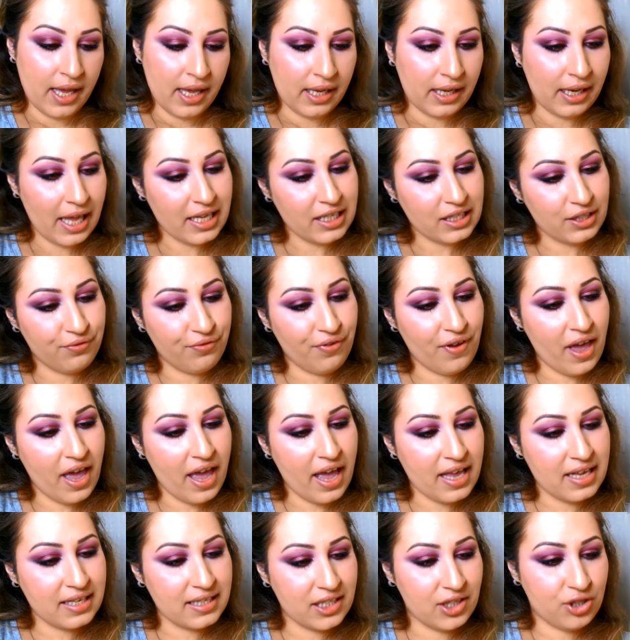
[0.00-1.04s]
Let's
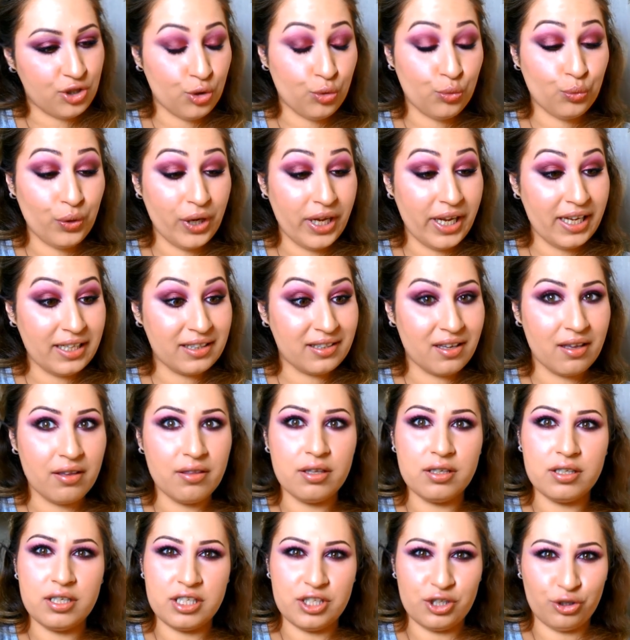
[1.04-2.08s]
first read
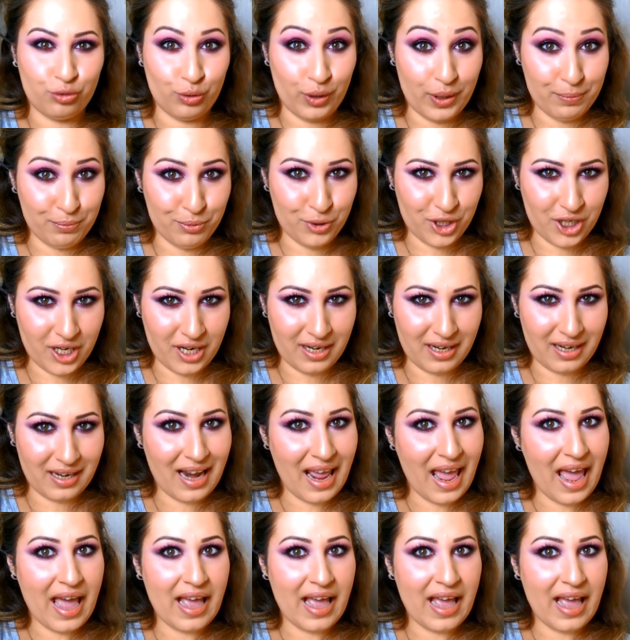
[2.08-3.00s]
the description